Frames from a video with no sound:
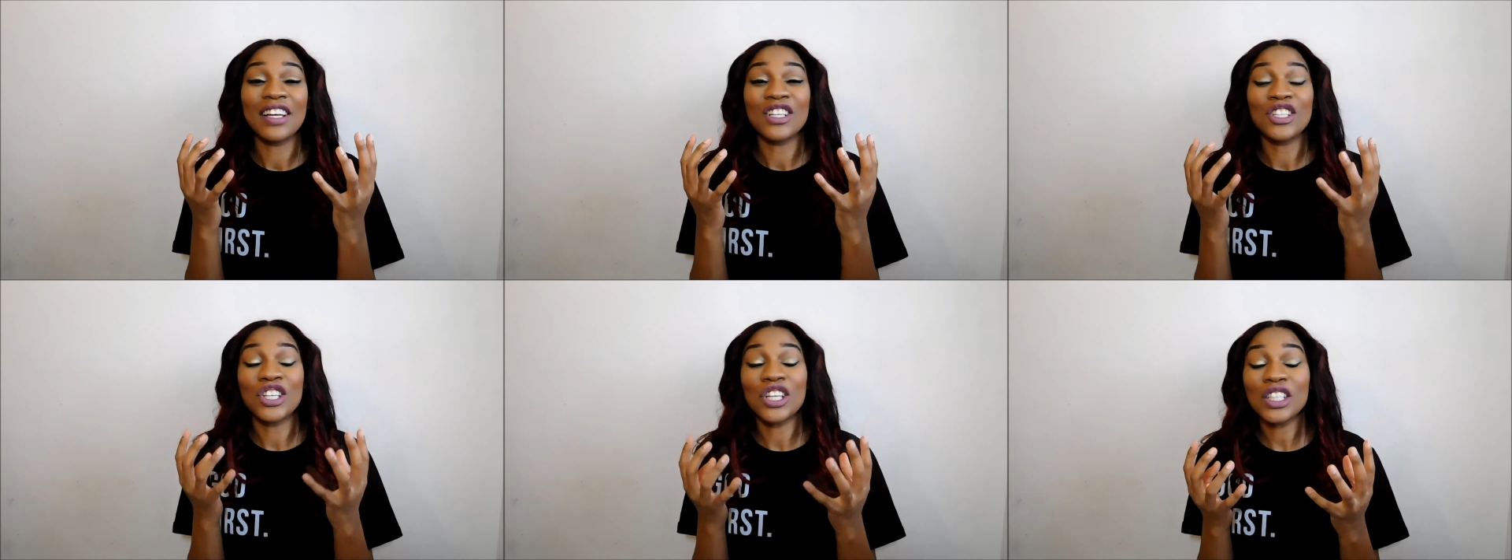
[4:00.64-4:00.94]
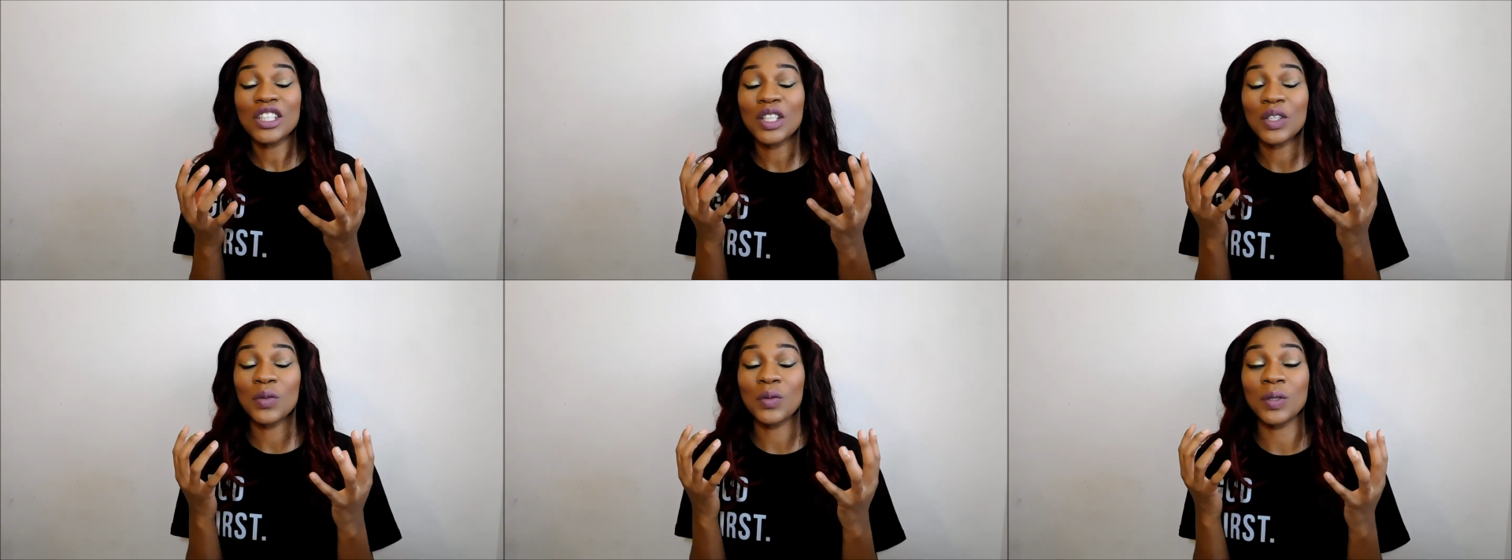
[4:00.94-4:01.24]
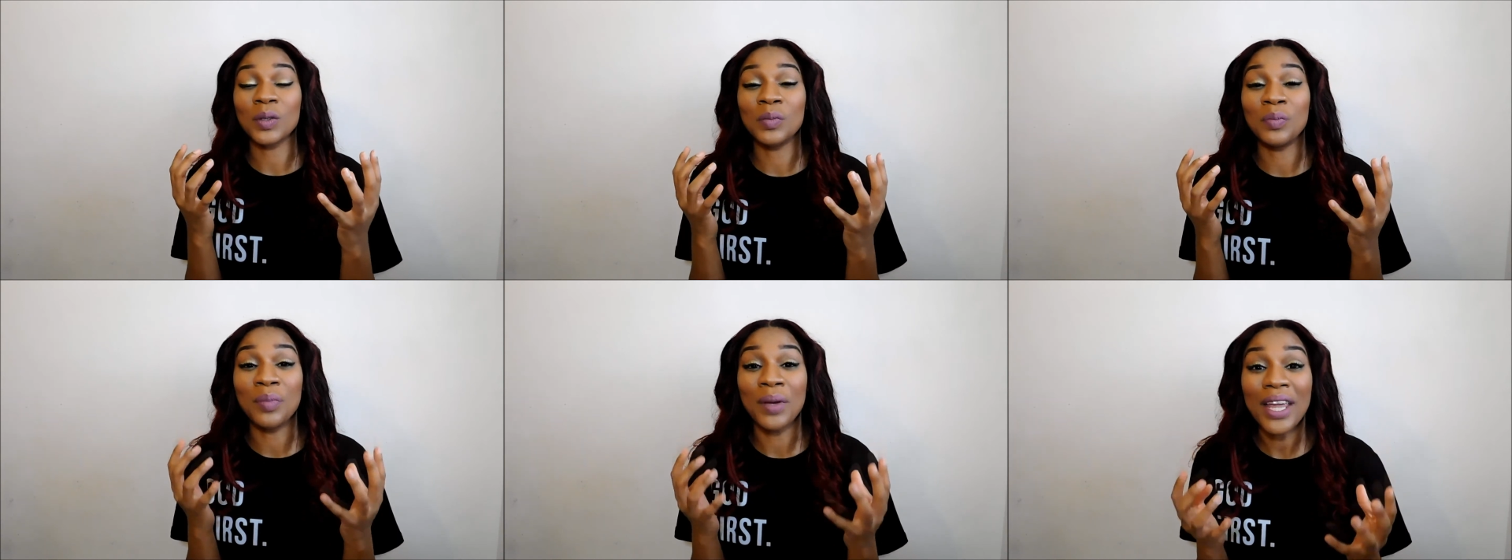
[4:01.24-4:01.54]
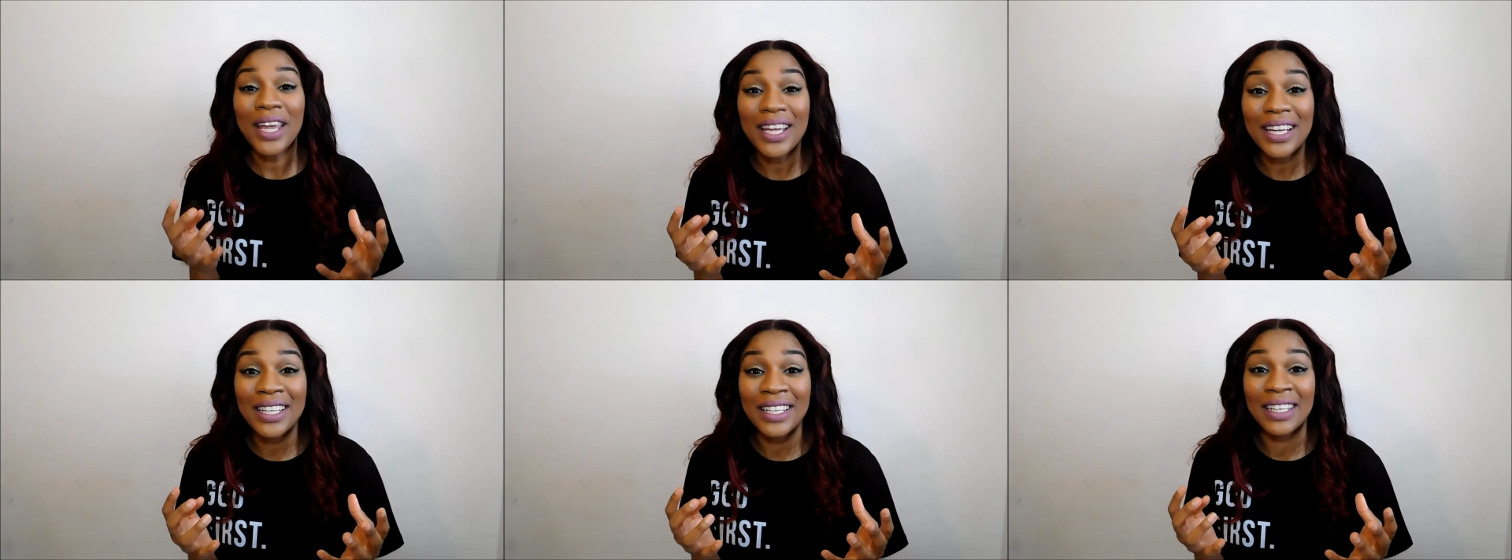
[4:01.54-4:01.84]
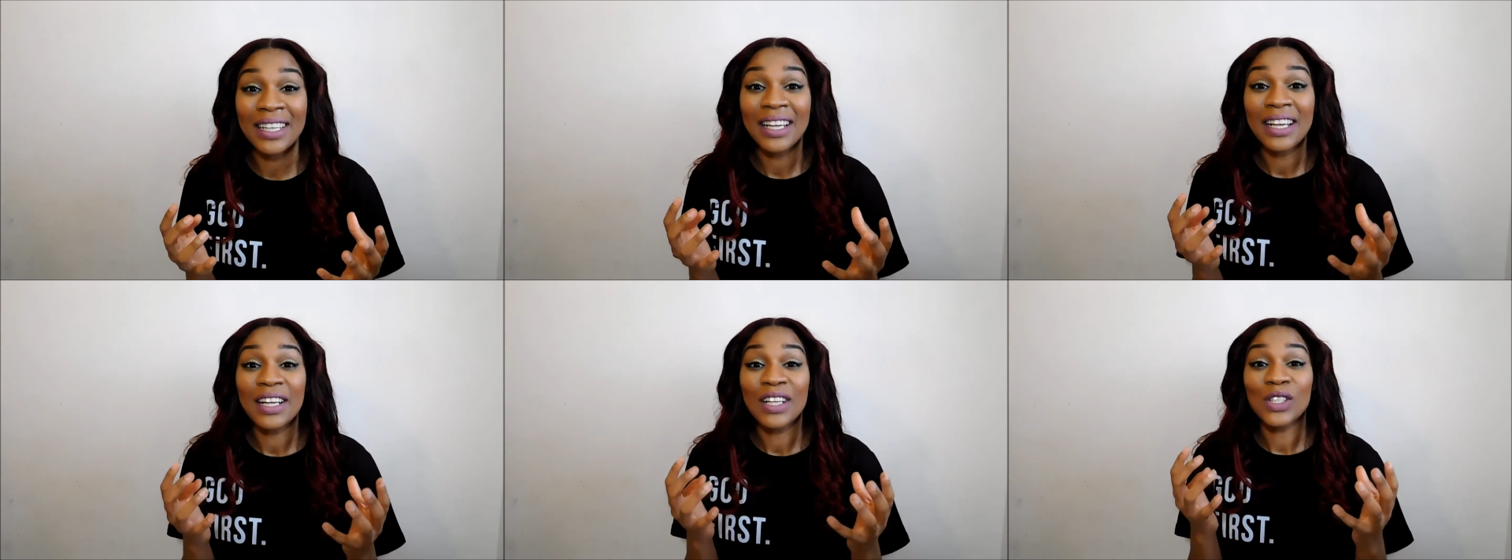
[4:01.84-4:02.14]
Jesus was
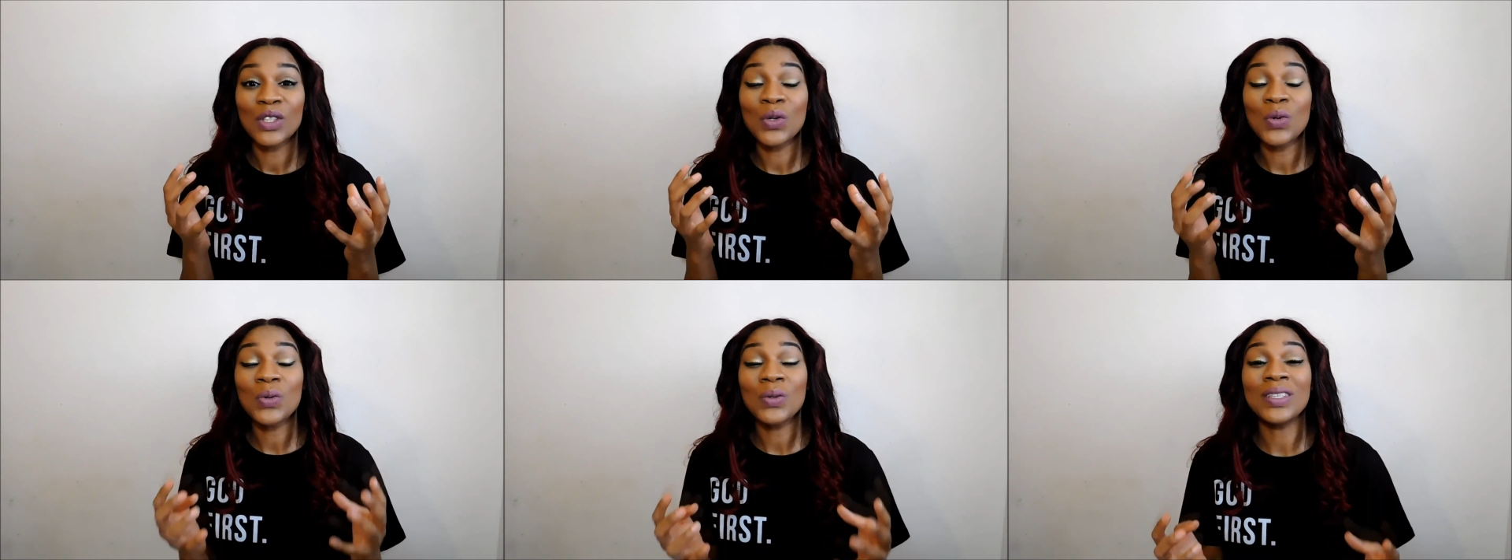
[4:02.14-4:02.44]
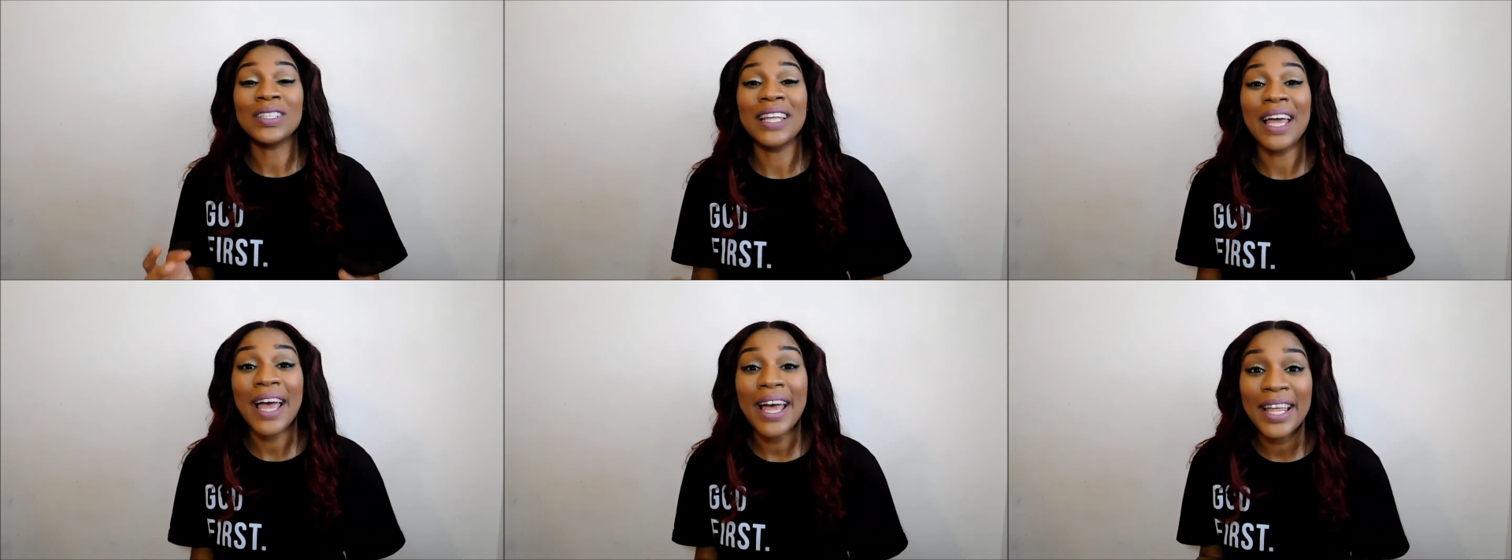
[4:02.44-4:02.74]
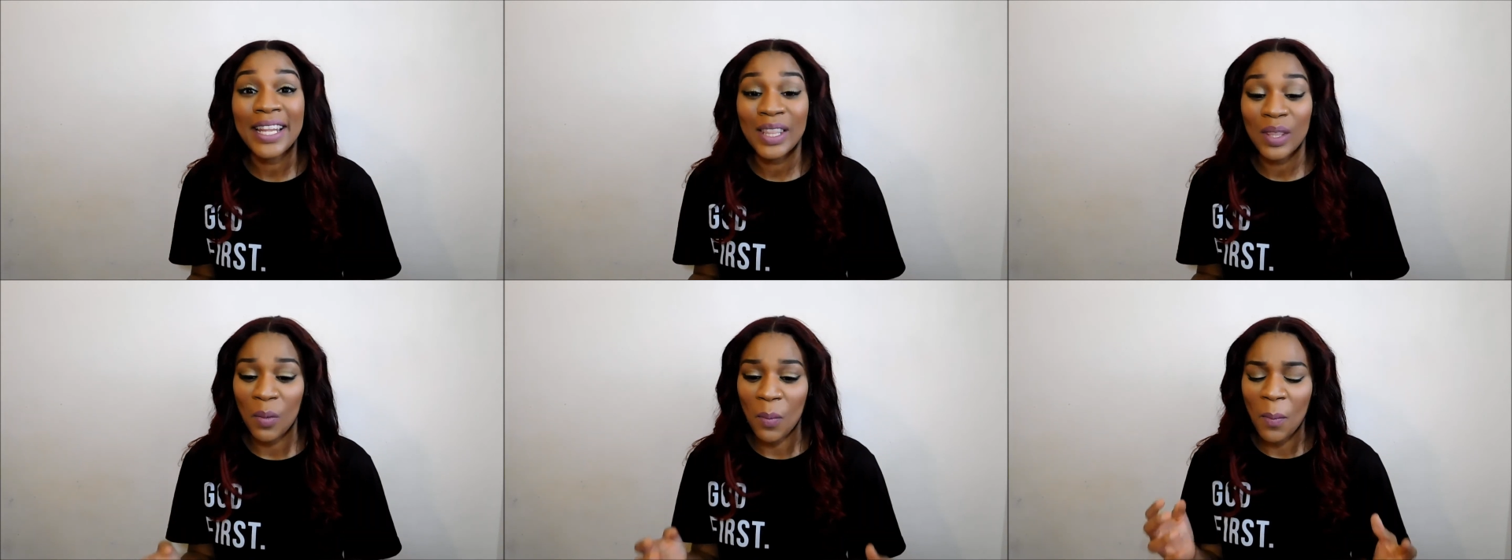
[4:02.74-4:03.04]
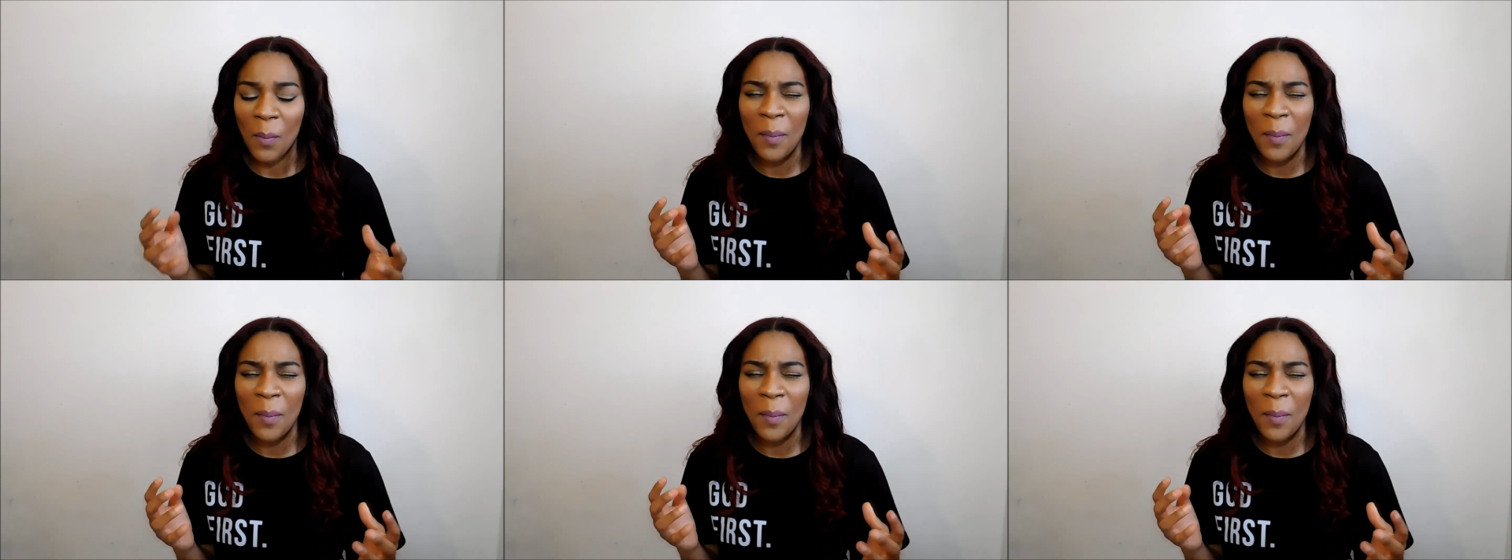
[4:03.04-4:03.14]
beaten to death,